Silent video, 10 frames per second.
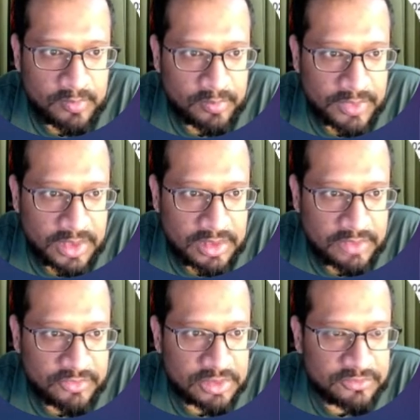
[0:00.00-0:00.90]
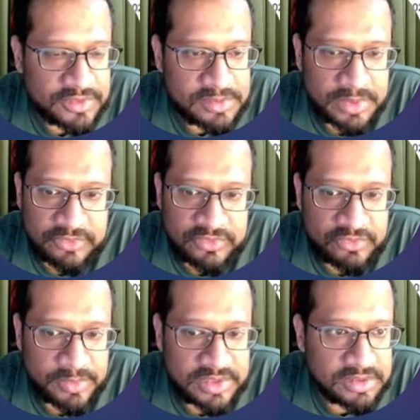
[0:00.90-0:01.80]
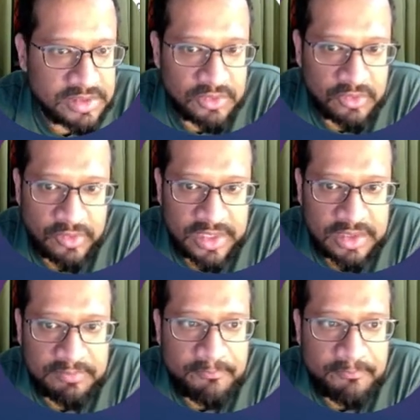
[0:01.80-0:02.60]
there I've got the first bit of information here already.